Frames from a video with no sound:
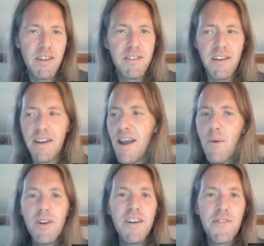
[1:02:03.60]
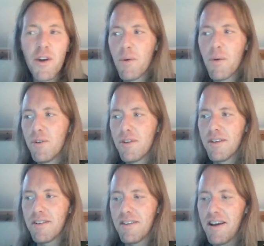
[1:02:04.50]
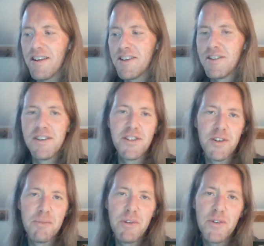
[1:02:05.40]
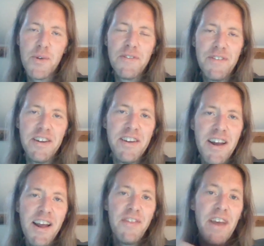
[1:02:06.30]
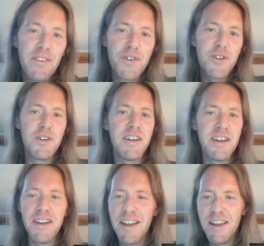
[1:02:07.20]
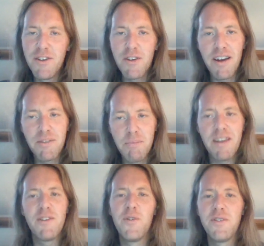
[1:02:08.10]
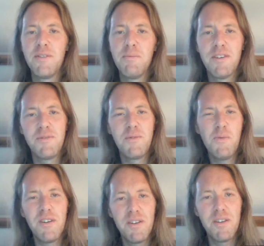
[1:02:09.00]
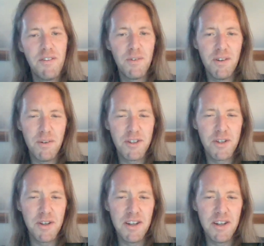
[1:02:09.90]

to day. We don't even know what we do to the start of each of these shows, but it's always fun. Thanks for tuning in. You guys make it awesome, because we wouldn't do it if there was no one tuning in.